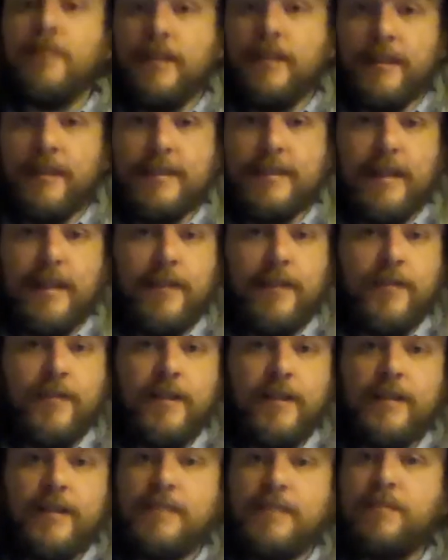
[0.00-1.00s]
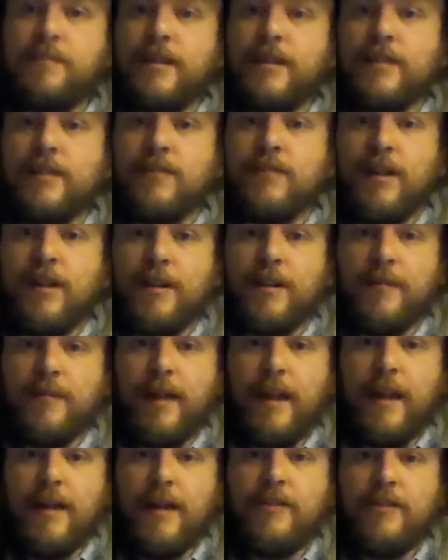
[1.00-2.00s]
really excited for this. Please
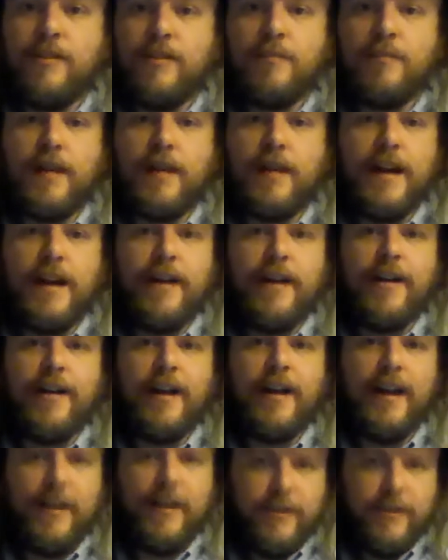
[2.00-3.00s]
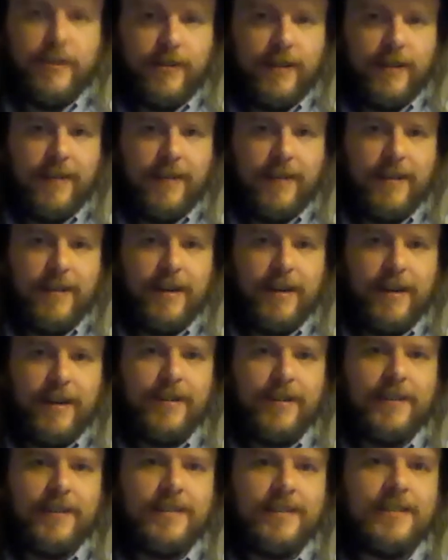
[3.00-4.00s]
welcome Andrew Pryor. Andrew, how are
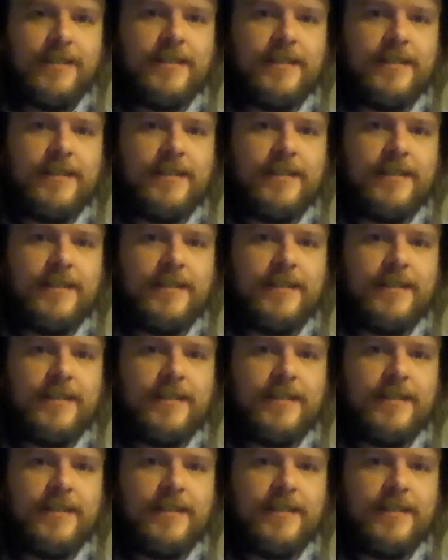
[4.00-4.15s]
you?